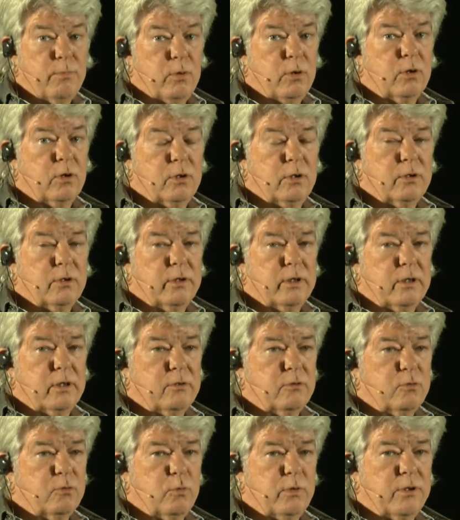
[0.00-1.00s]
book
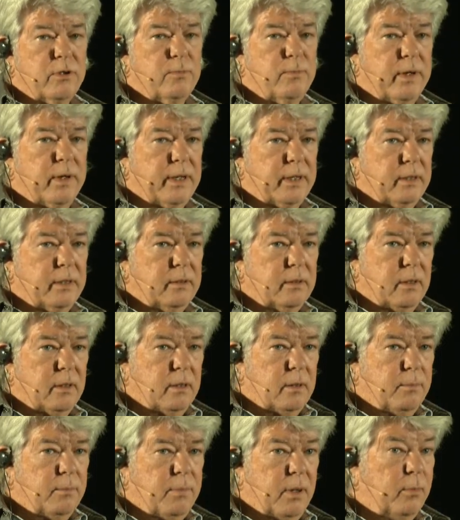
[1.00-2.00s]
is with
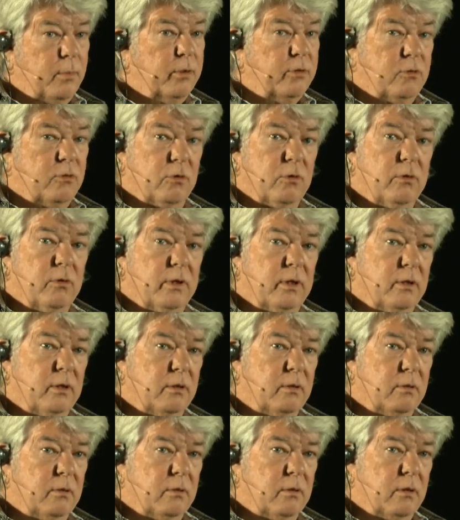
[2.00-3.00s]
my publisher
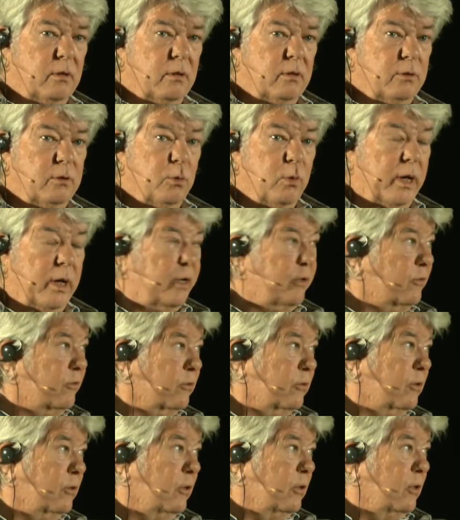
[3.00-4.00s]
in
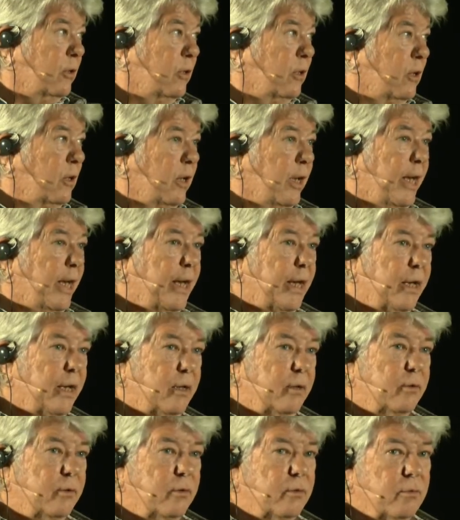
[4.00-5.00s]
U.S.
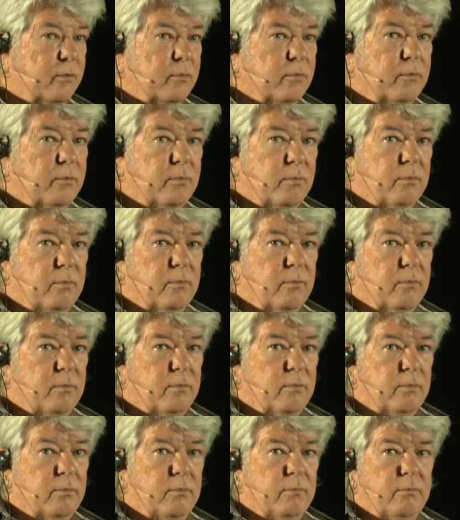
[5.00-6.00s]
And
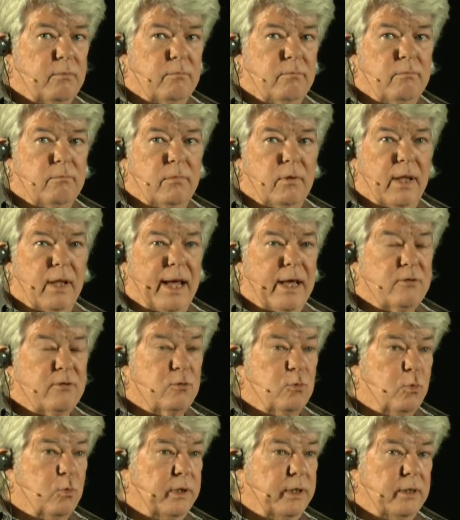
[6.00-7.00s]

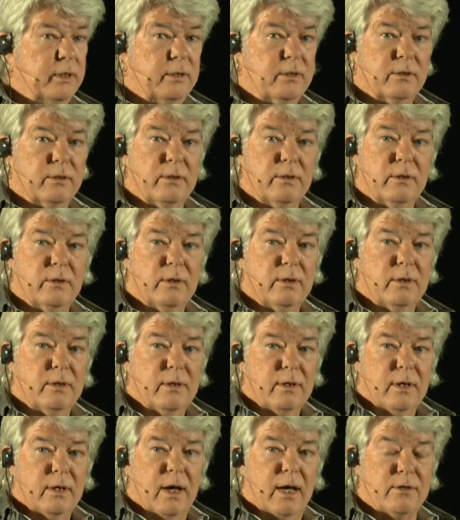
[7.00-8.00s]
last week
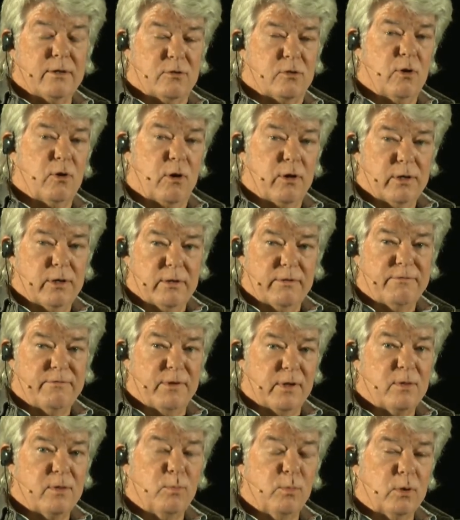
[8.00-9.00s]
I started a
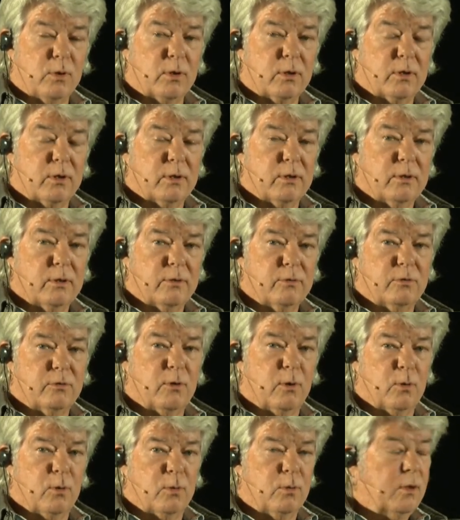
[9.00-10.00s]
5th book.
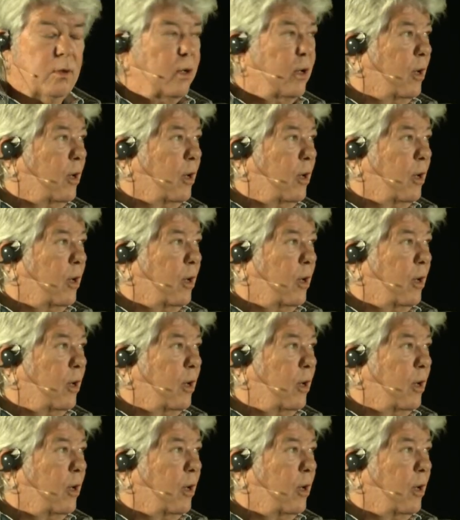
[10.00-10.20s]
So